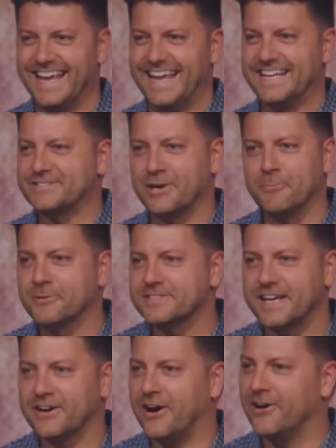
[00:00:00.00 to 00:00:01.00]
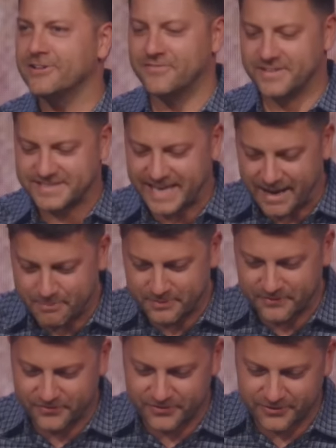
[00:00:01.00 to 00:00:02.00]
It's almost like all of this
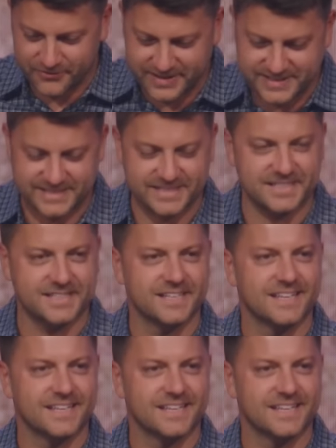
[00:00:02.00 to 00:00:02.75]
happened for a reason.